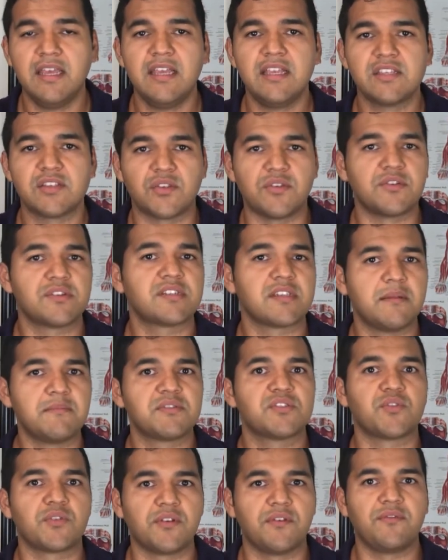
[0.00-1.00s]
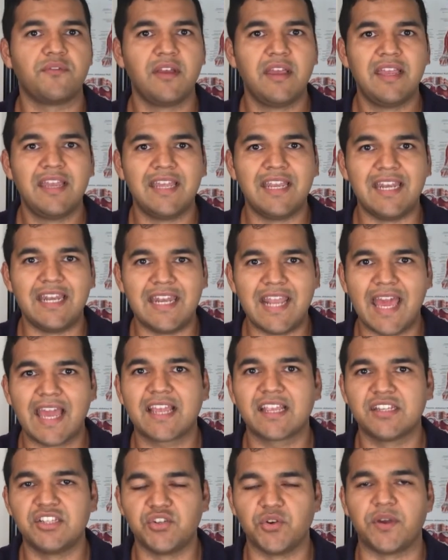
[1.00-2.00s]
So there's some sort of
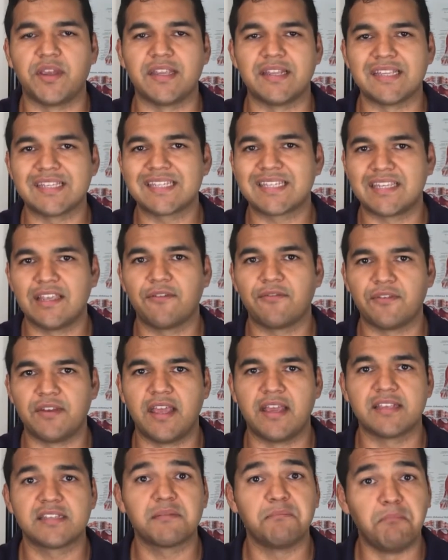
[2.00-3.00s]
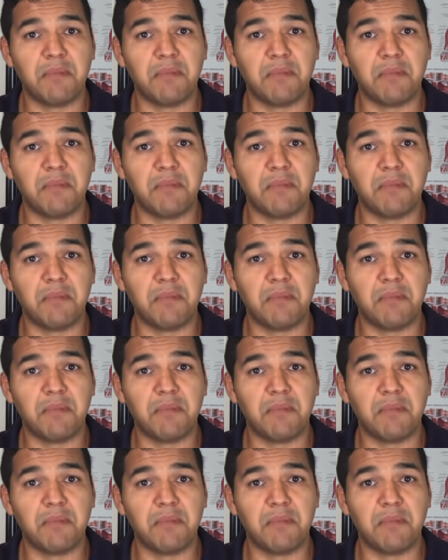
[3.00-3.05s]
neck joint stiffness,